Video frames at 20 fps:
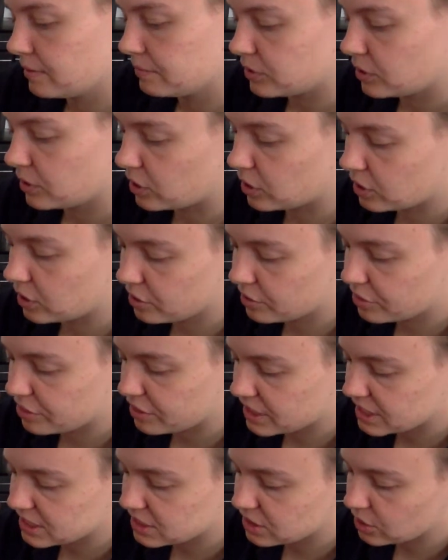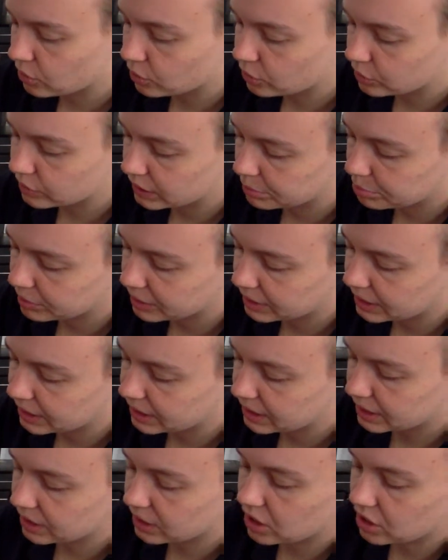The Earth is the only
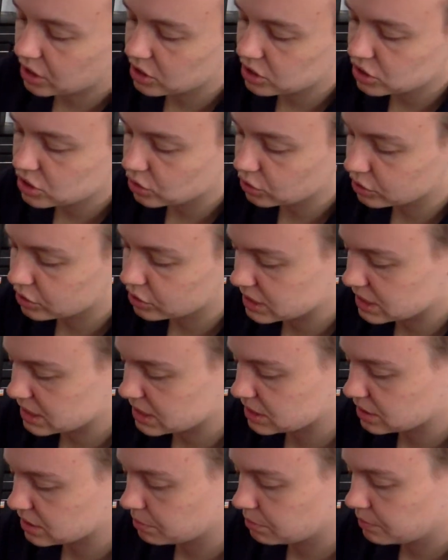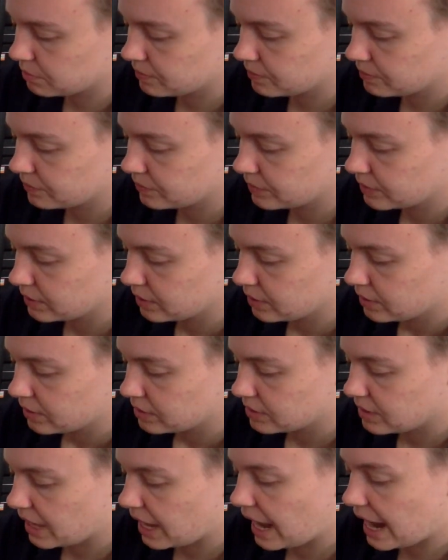planet in our solar system that